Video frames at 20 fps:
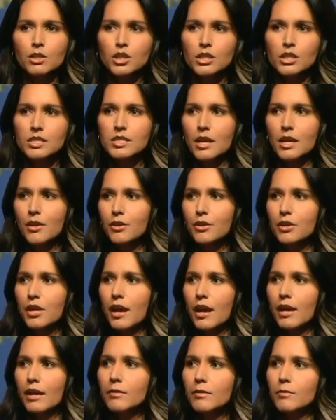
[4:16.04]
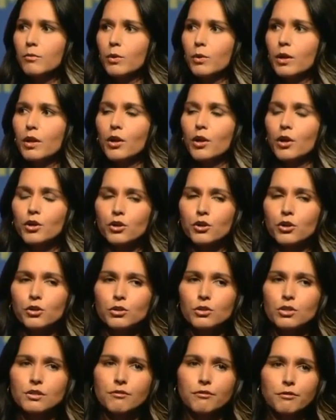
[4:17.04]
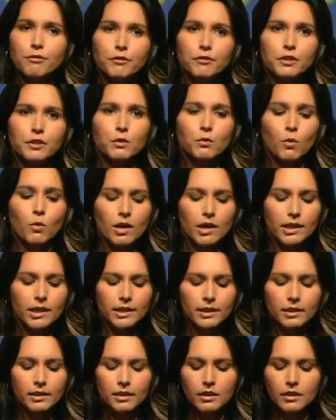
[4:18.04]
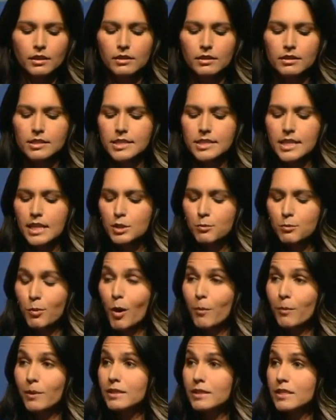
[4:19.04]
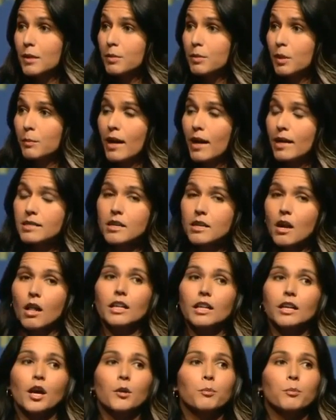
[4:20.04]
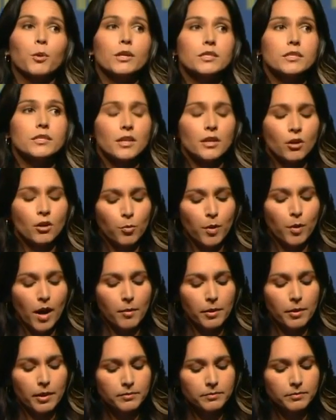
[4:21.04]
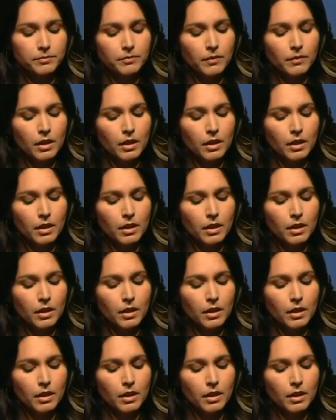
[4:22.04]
Just the other day, we heard news of 51 State Department diplomats calling on President Obama